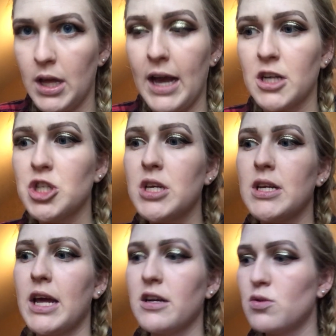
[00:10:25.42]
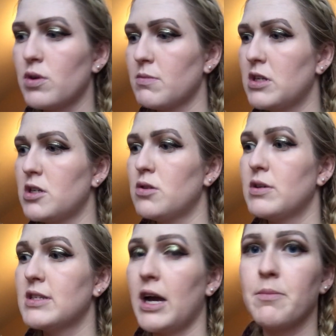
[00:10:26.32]
Actually, next what I'm going to do
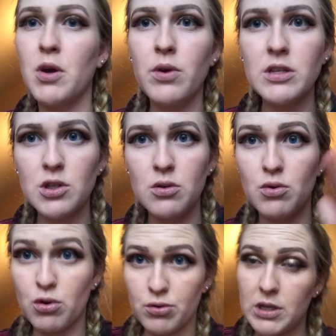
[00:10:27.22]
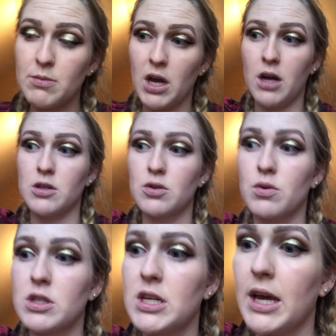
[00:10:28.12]
is I'm going to cream
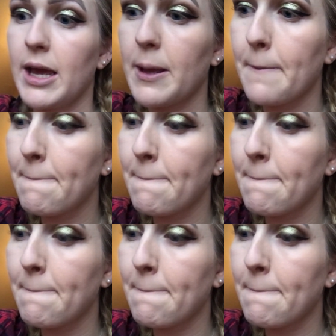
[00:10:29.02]
contour today.